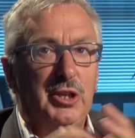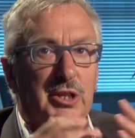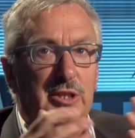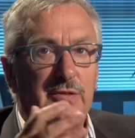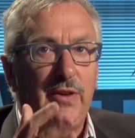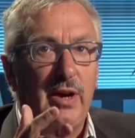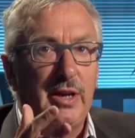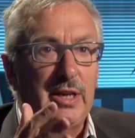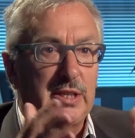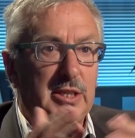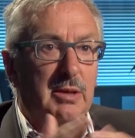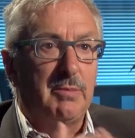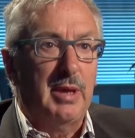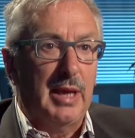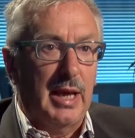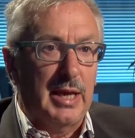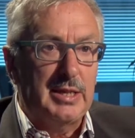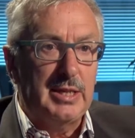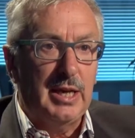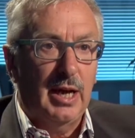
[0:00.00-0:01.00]
is finding something
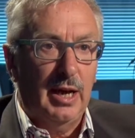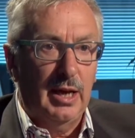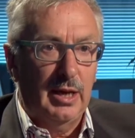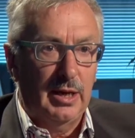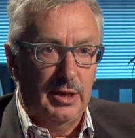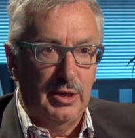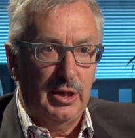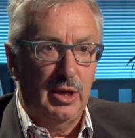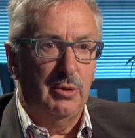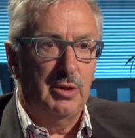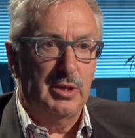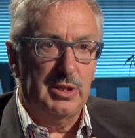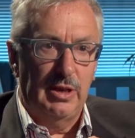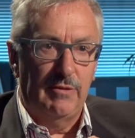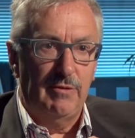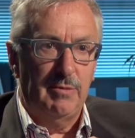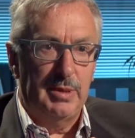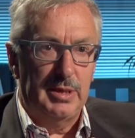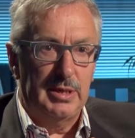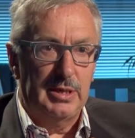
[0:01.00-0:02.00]
entirely new that's
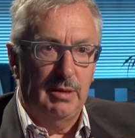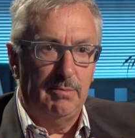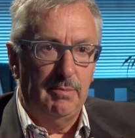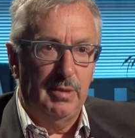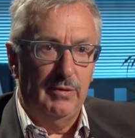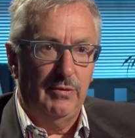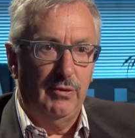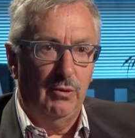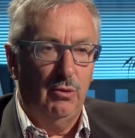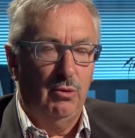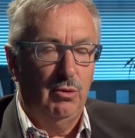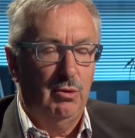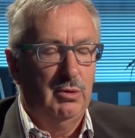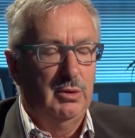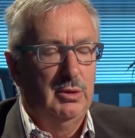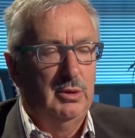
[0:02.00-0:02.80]
never been done before.